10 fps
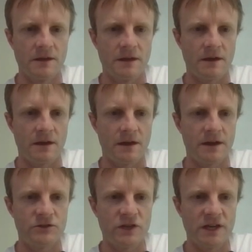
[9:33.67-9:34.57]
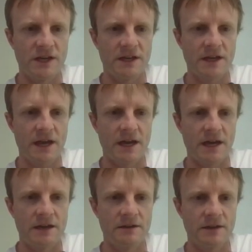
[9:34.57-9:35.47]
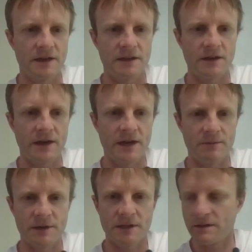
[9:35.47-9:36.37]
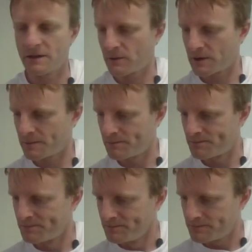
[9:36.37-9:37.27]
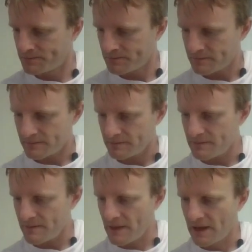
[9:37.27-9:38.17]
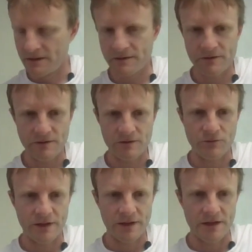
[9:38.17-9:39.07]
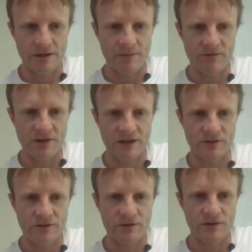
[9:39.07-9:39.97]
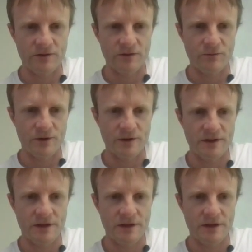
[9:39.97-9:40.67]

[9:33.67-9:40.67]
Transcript: ijk. Okay, now I am going to lower indices freely on my vectors and so forth.